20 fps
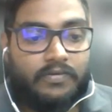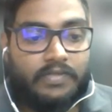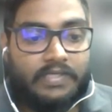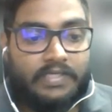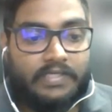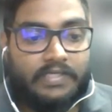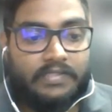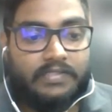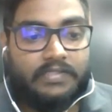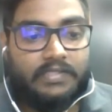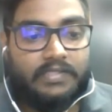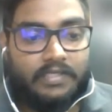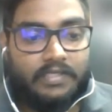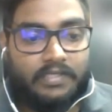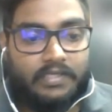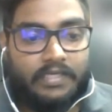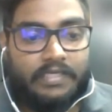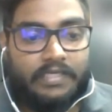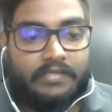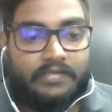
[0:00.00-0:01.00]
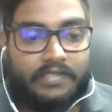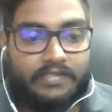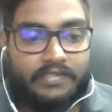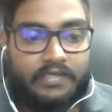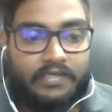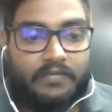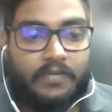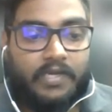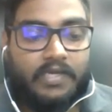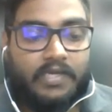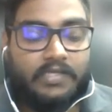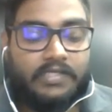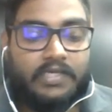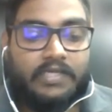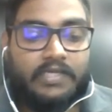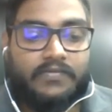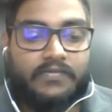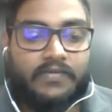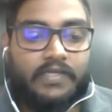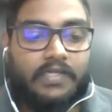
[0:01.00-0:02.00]
reach the international market
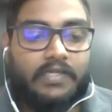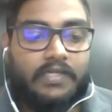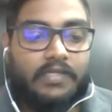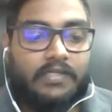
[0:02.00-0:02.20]
as well.